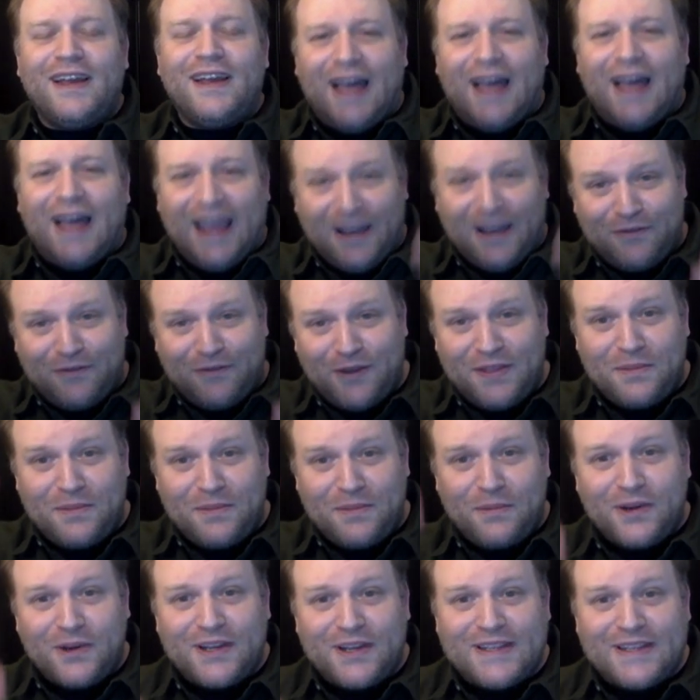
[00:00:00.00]
I have read the
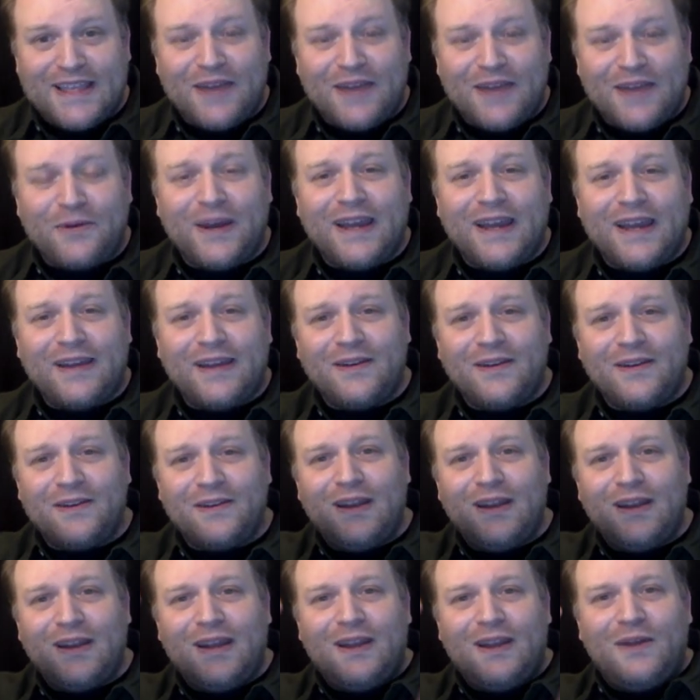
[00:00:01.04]
books that way,
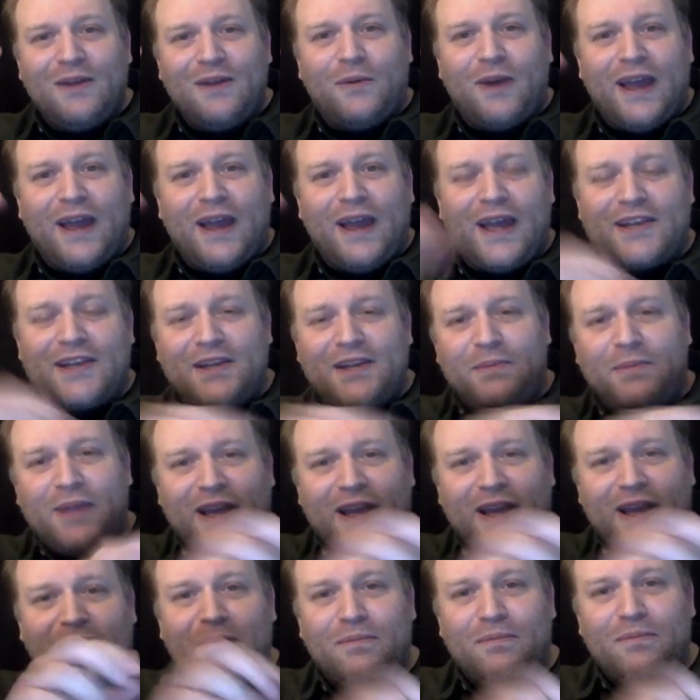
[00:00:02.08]
where I actually
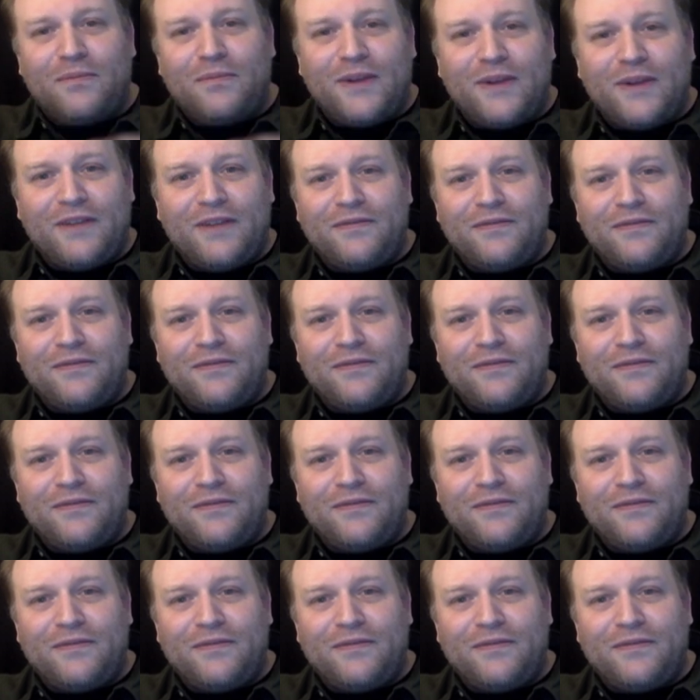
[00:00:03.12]
pick up, read